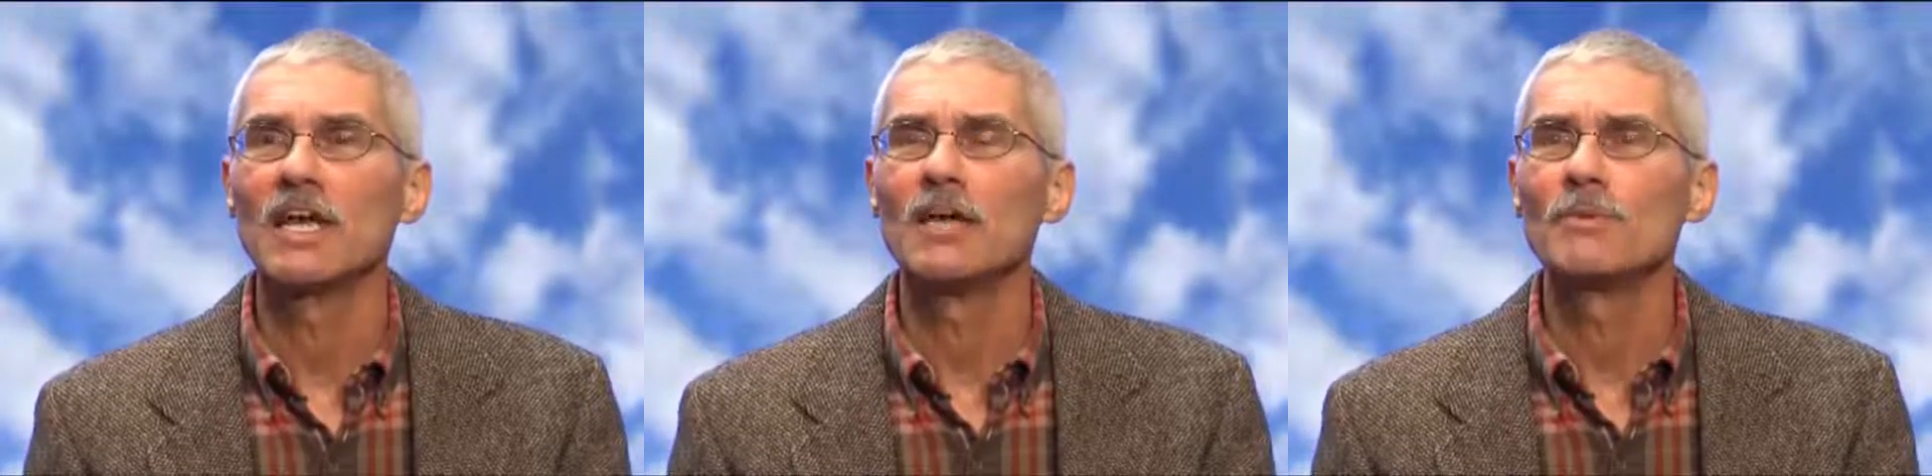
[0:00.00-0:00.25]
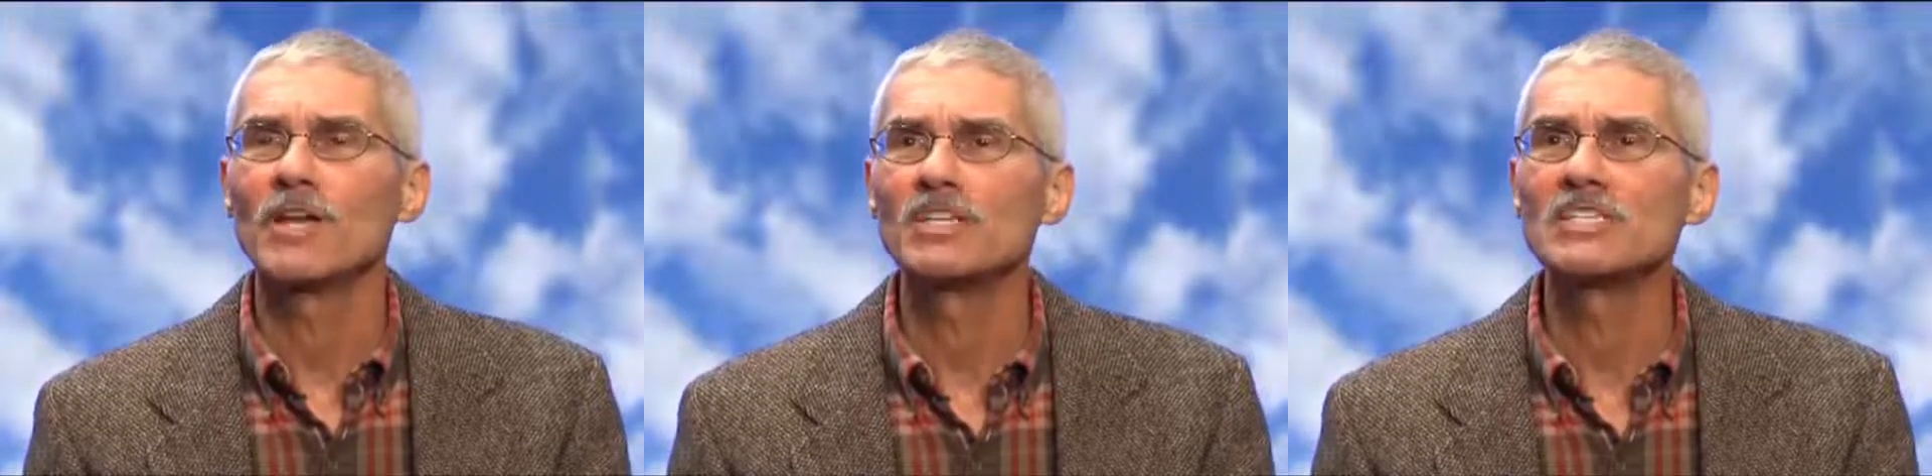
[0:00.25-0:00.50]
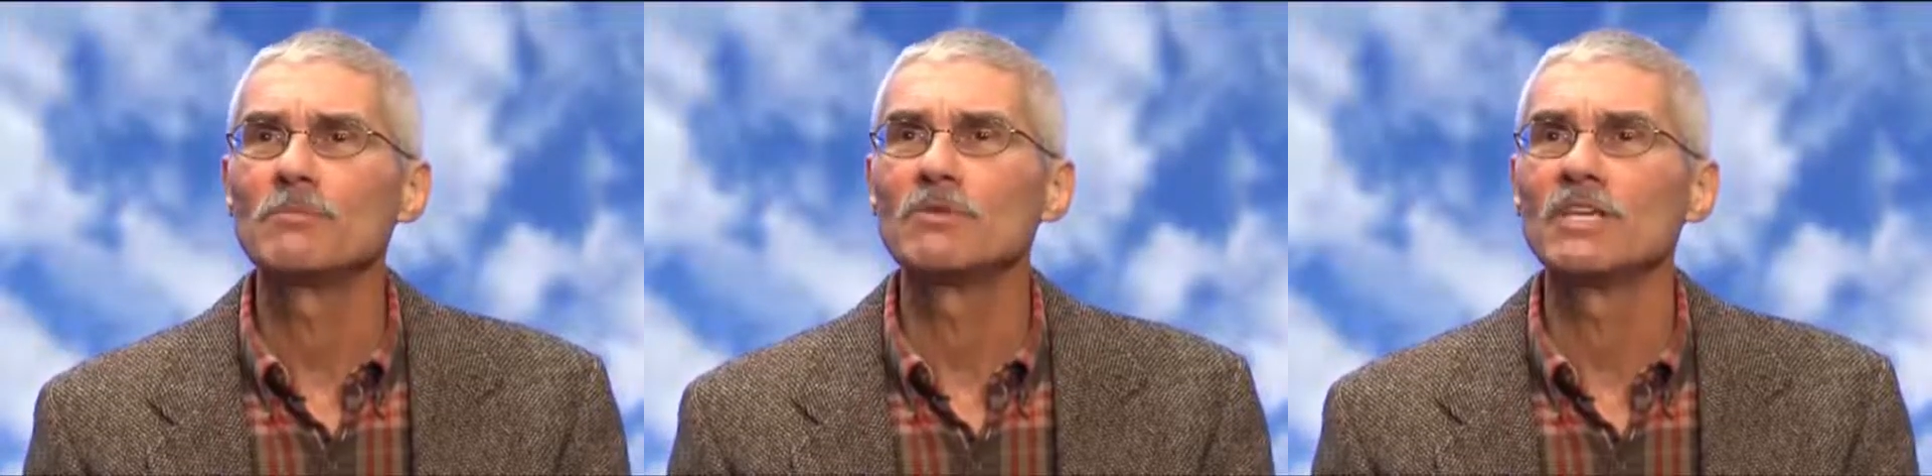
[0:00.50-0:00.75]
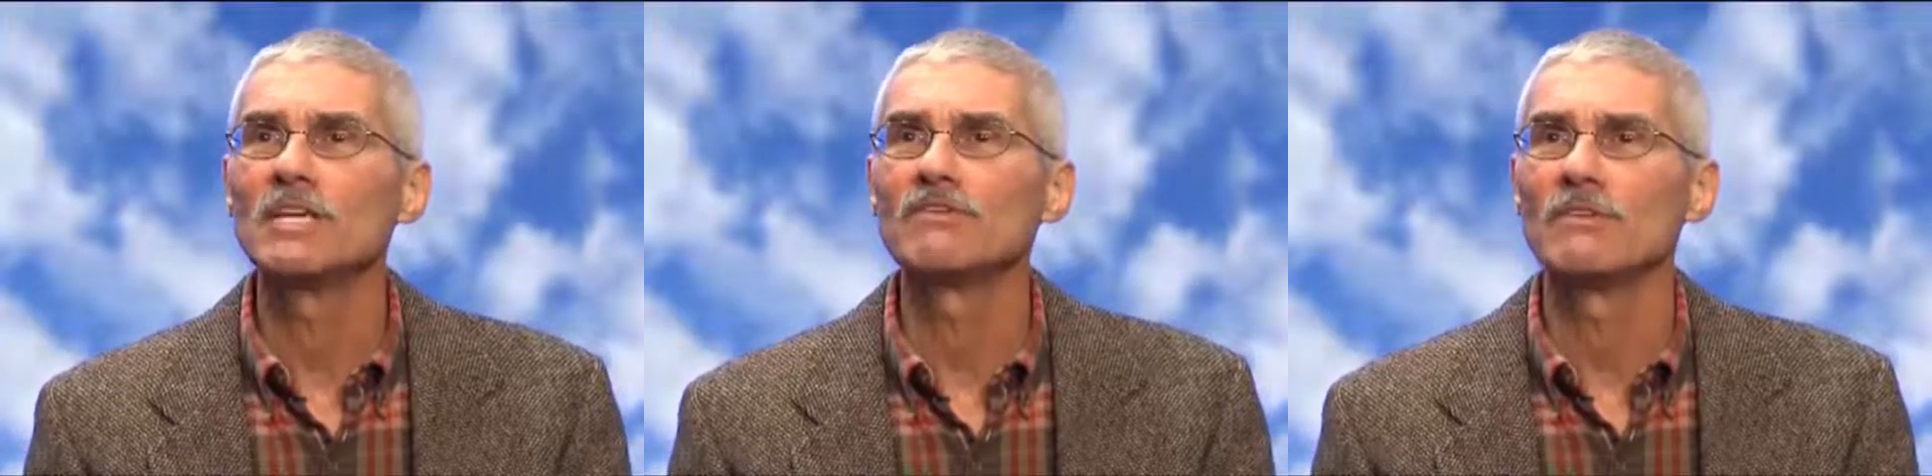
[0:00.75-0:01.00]
because he
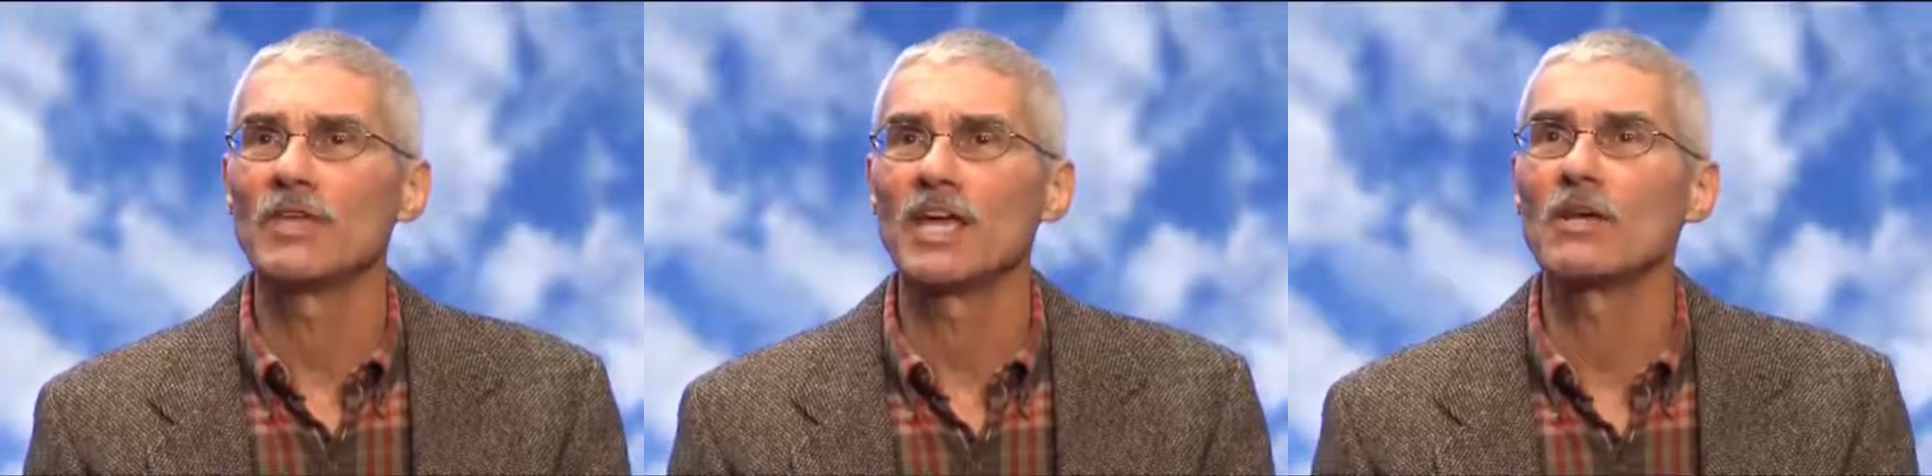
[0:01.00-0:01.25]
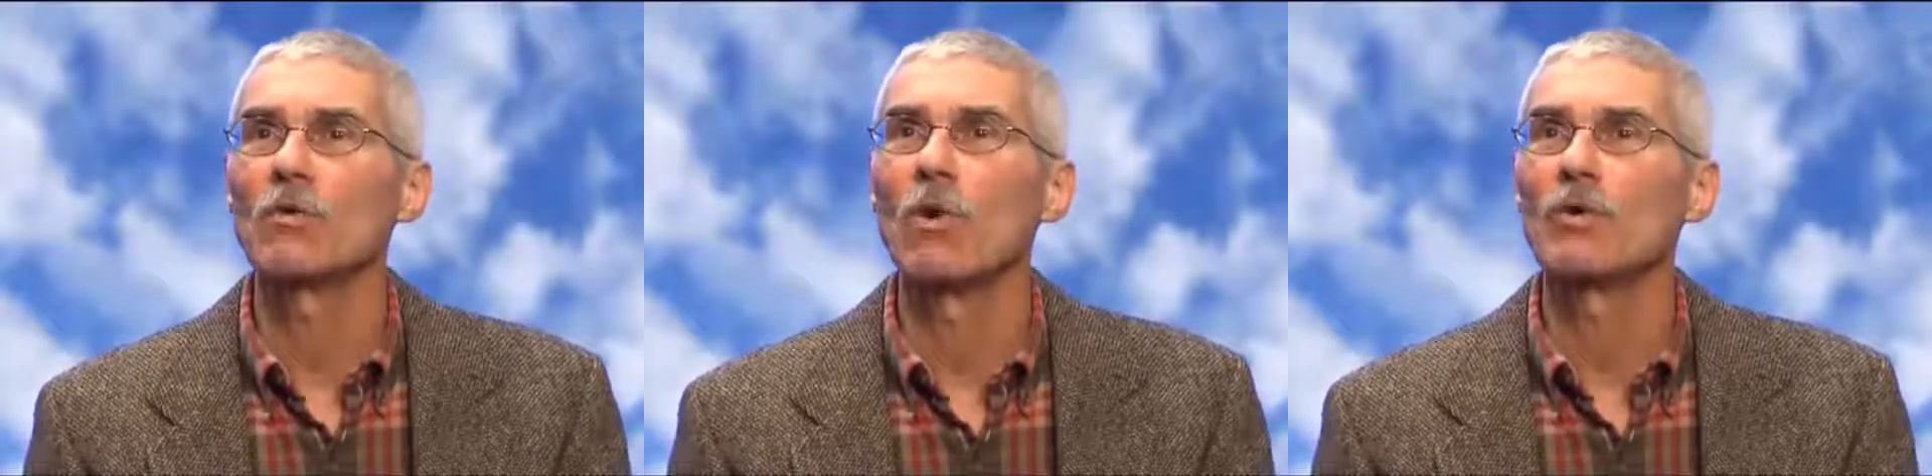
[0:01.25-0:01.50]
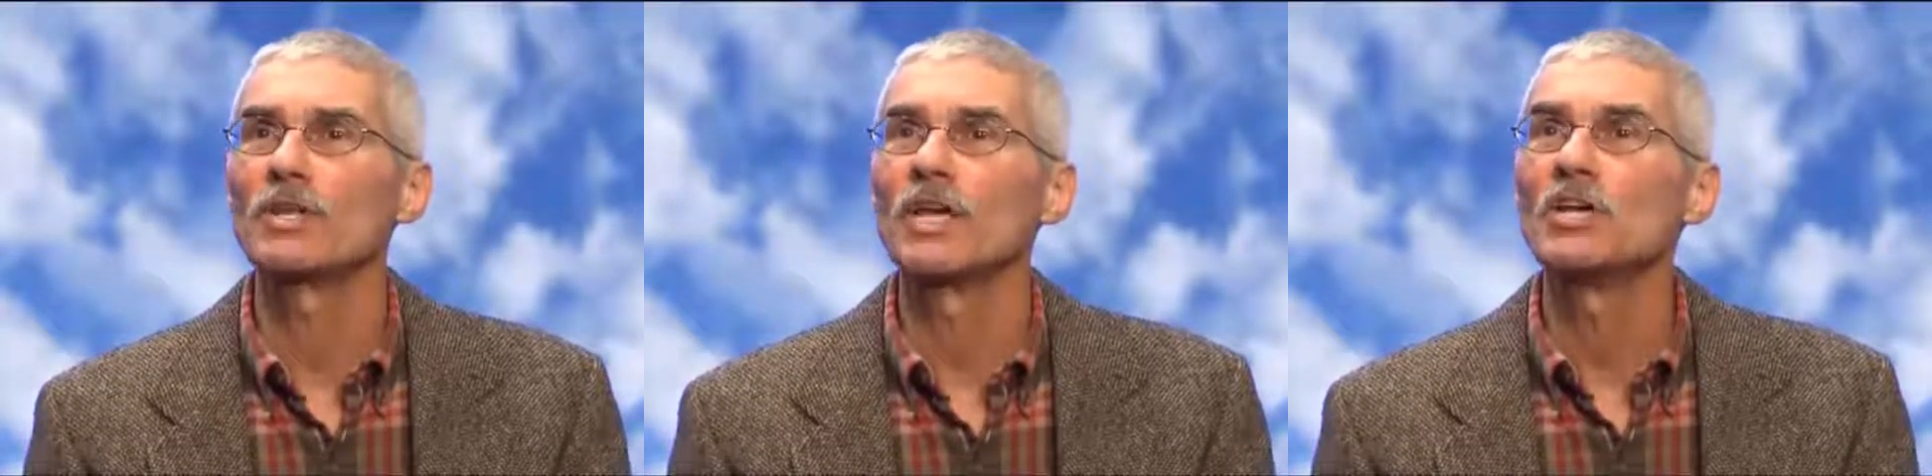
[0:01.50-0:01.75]
believed that they, quote,